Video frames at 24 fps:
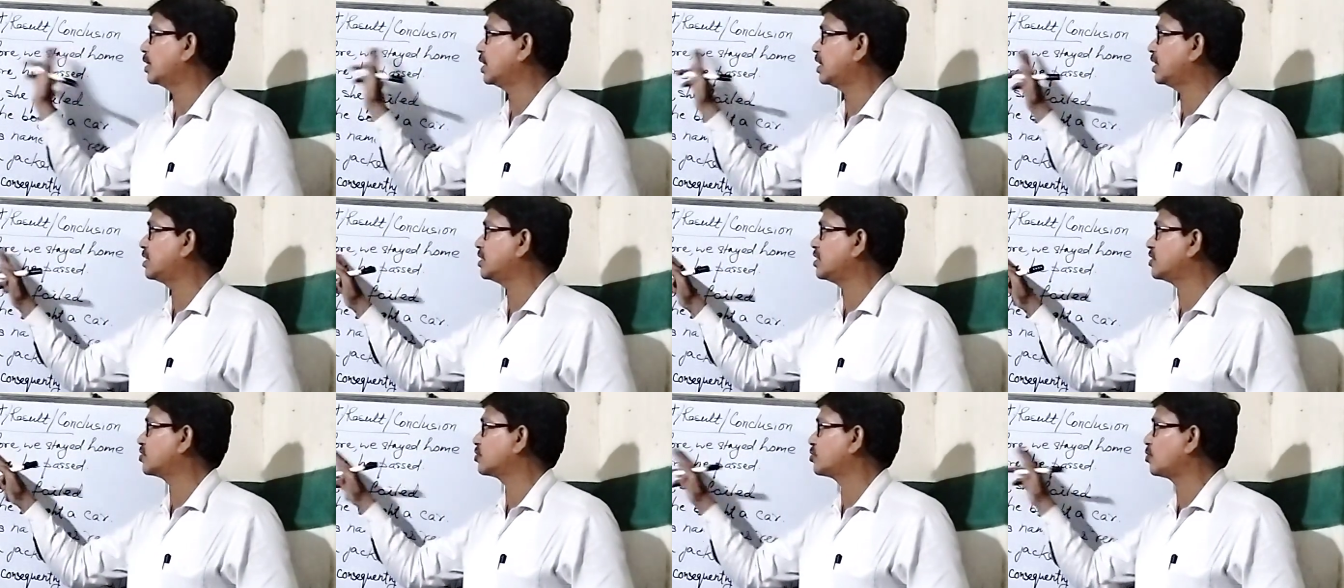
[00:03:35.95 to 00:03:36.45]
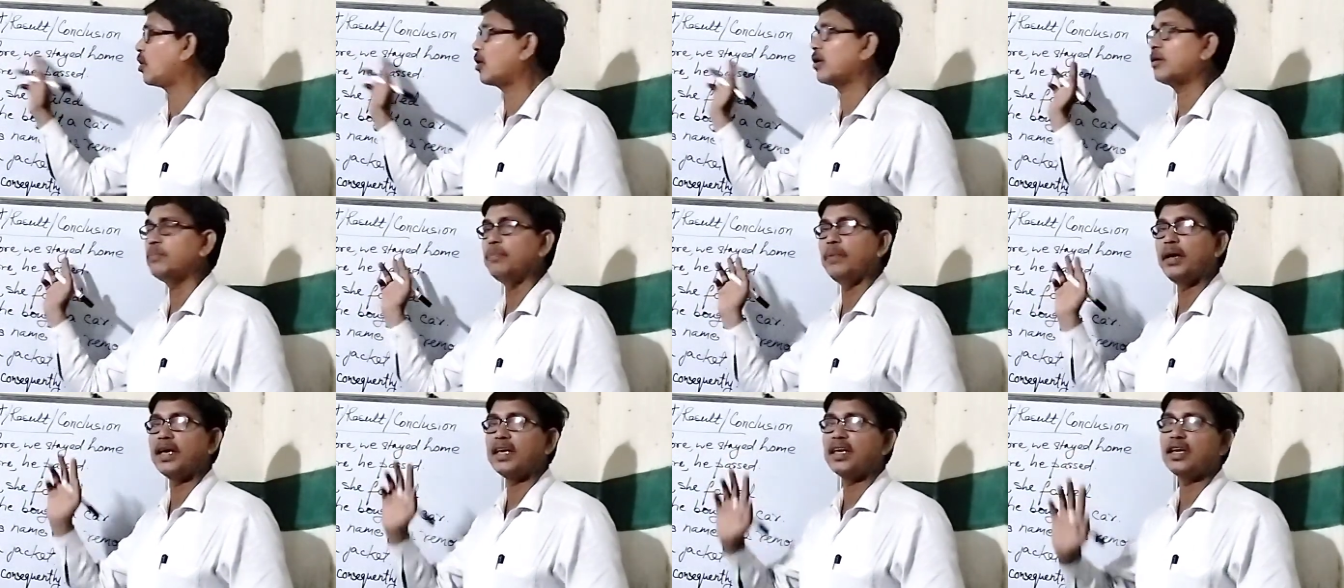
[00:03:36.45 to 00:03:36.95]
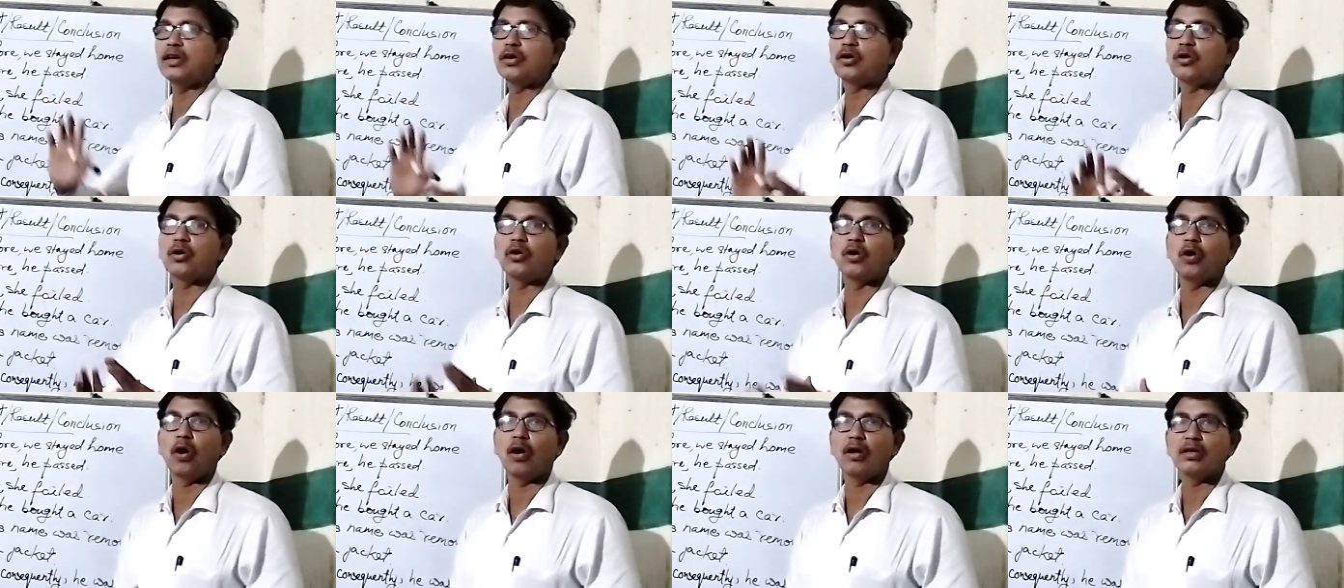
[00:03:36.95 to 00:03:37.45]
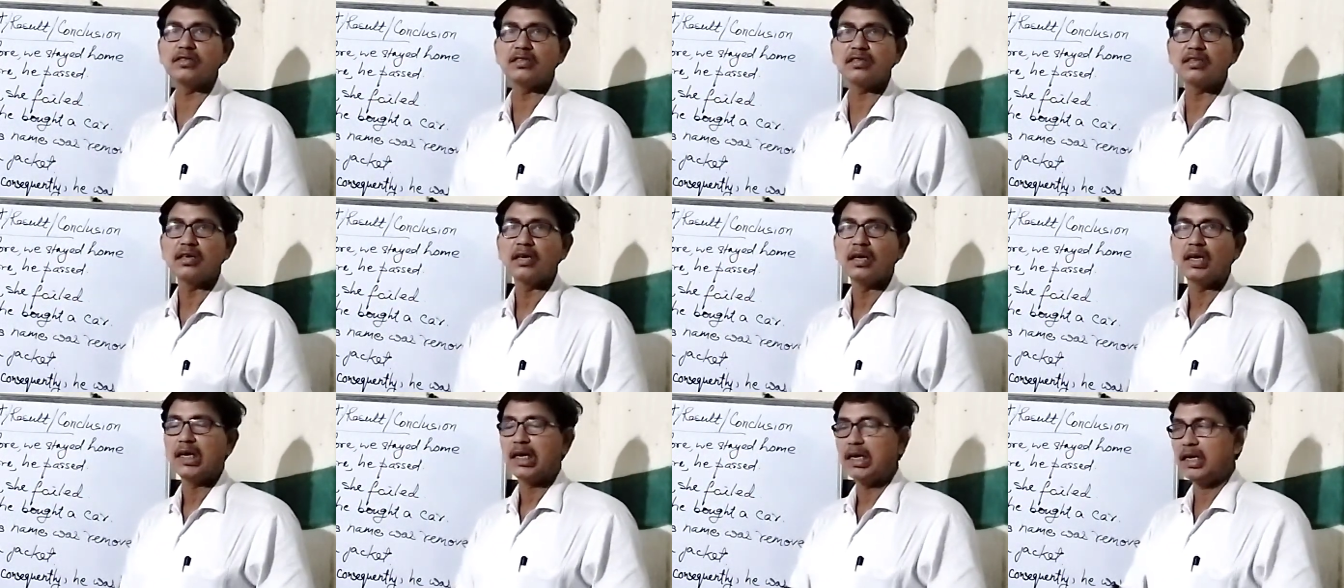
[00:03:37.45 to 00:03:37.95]
It is not making clause,
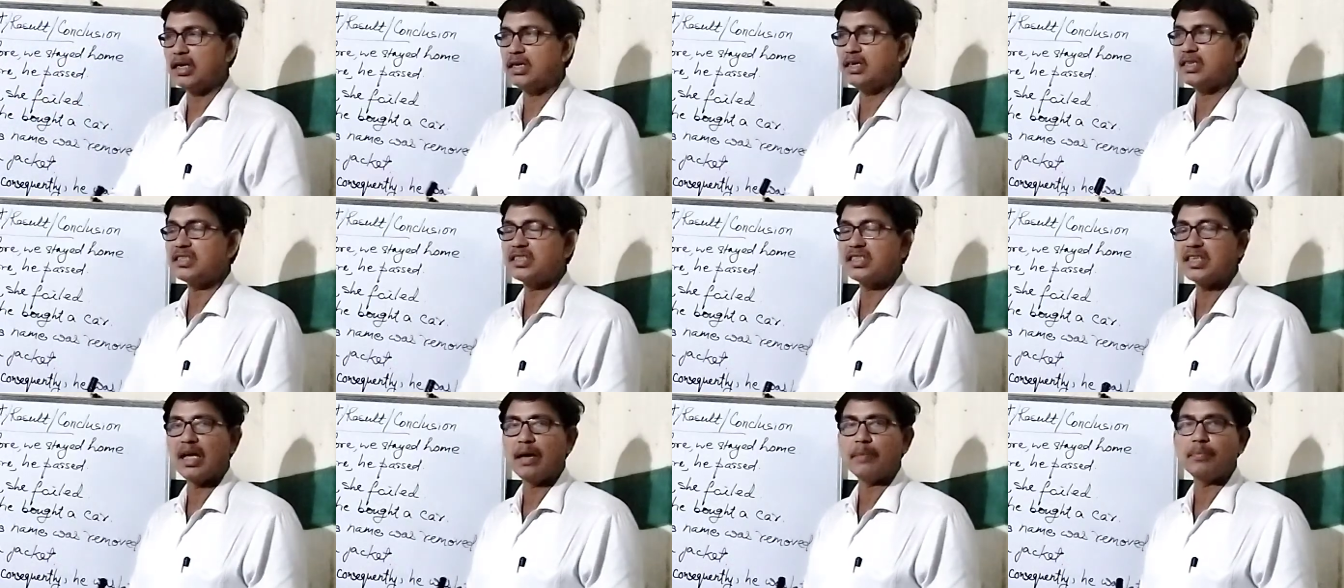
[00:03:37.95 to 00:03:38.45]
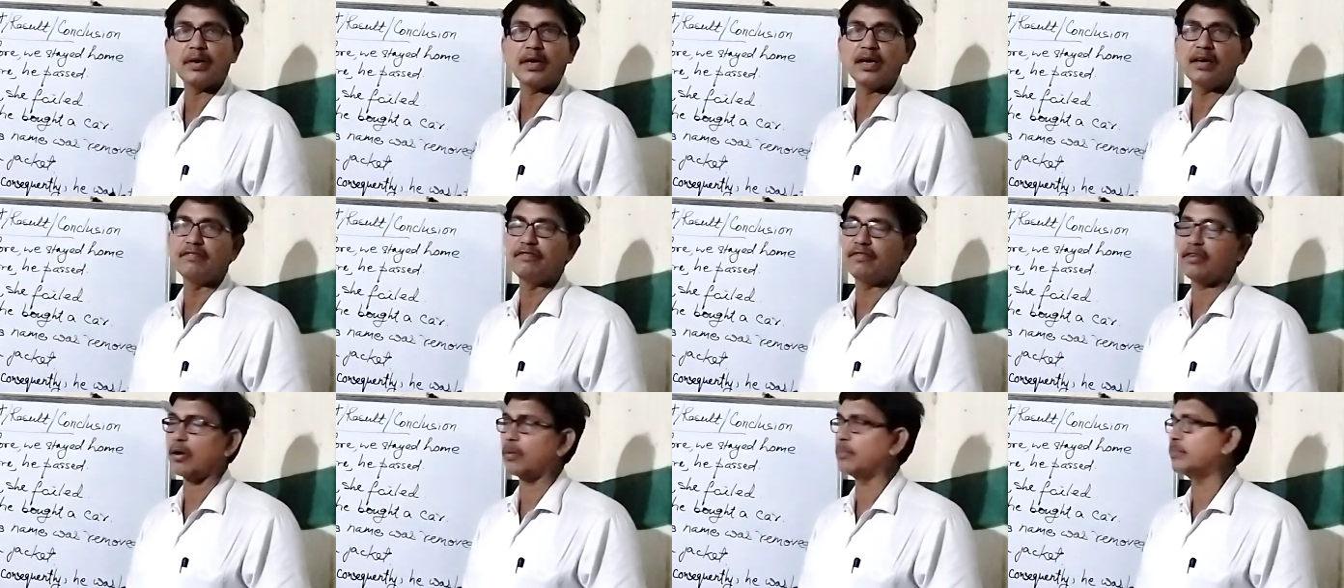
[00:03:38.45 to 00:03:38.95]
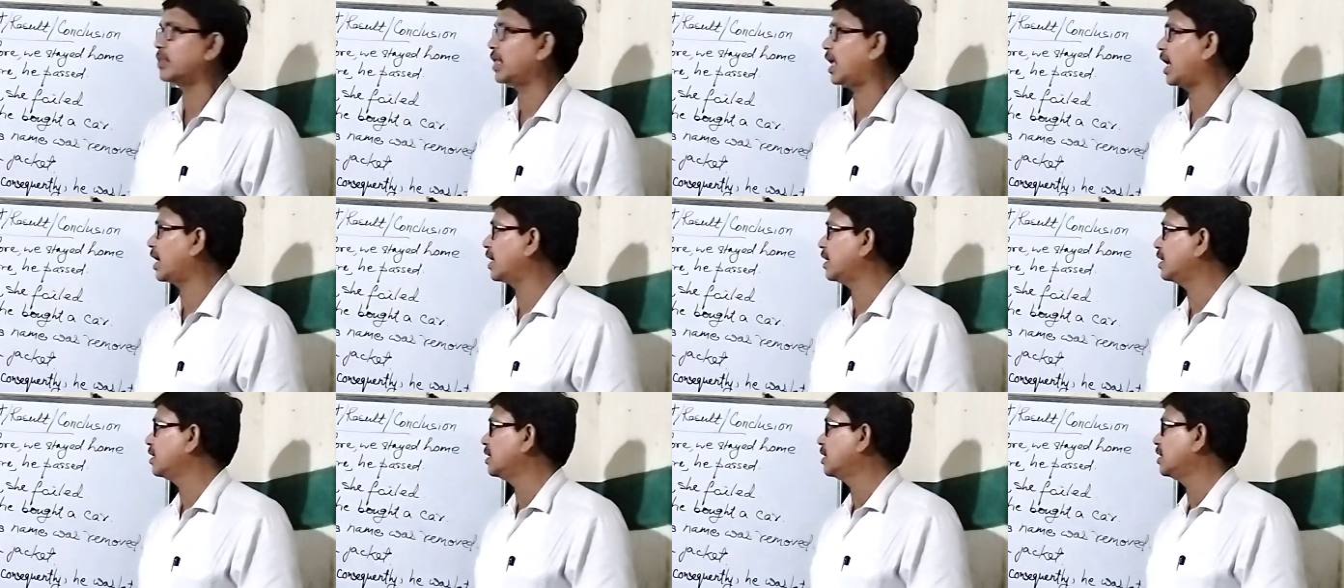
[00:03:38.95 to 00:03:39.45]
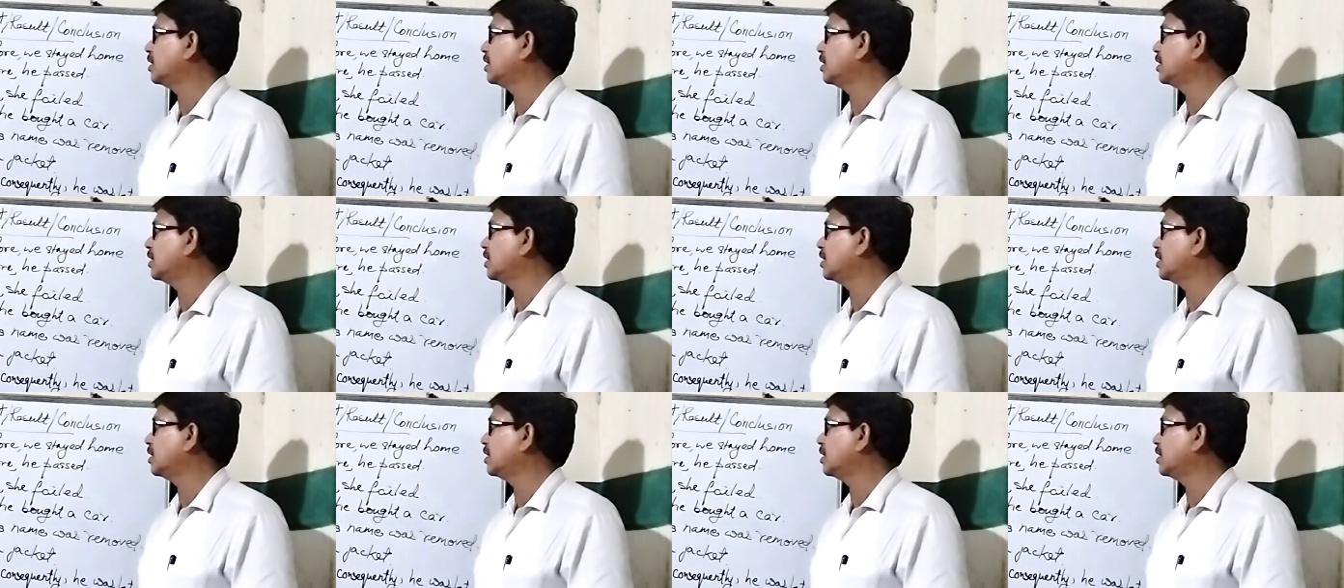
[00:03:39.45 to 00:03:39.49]
it is separate from that.